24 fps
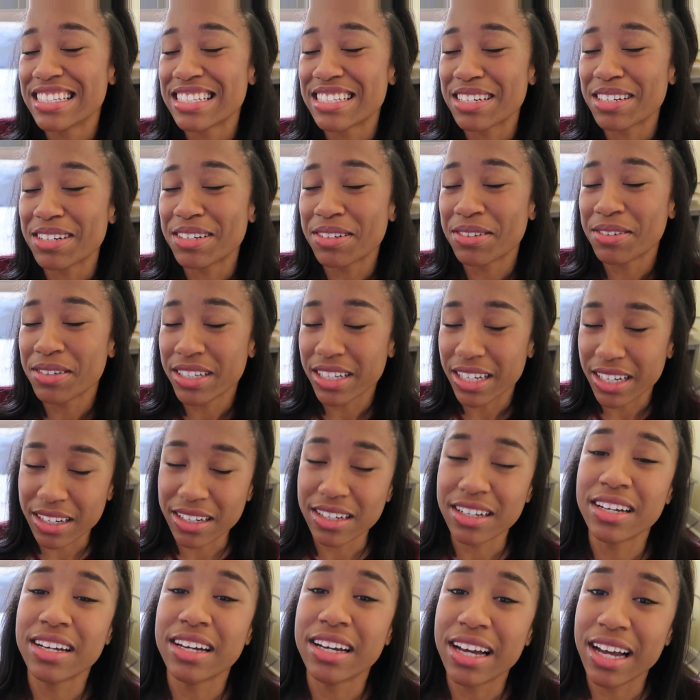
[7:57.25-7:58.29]
So
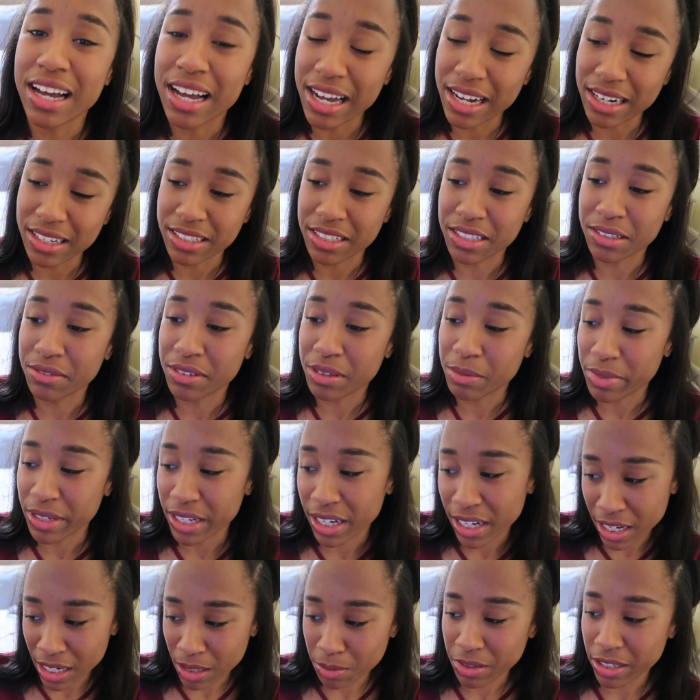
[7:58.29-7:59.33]
yeah, acting would be
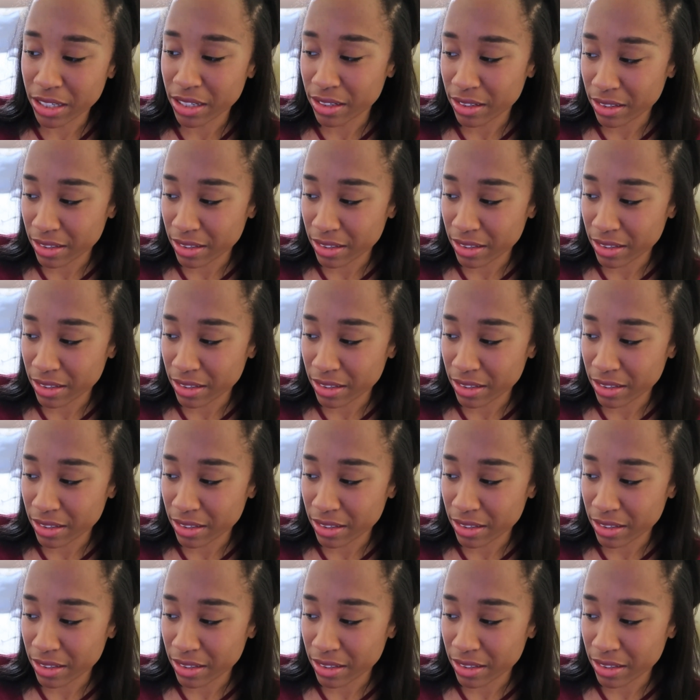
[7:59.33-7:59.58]
a hobby